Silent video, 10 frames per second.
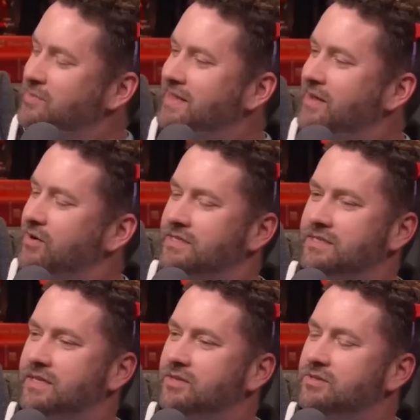mean though, because it's
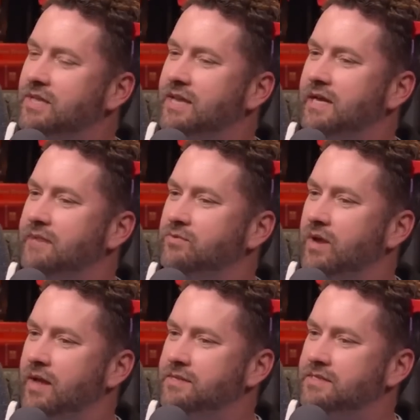like there's a lot of times when
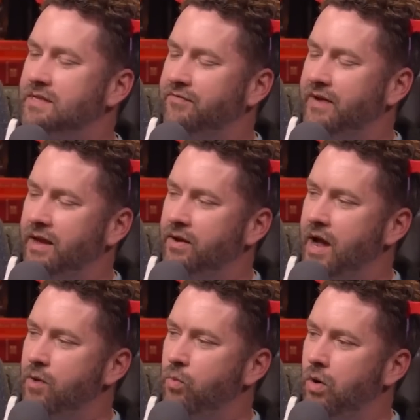I'm in stuff and
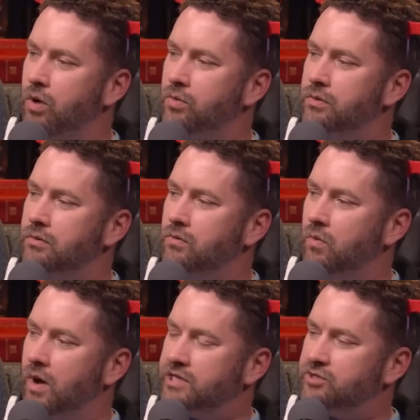I won't
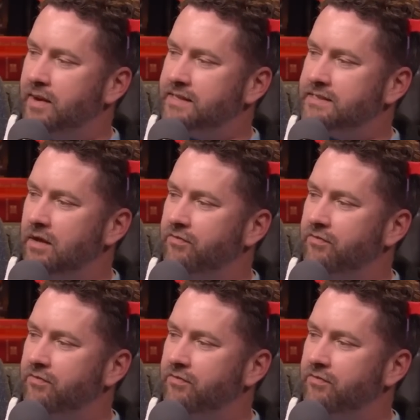watch myself.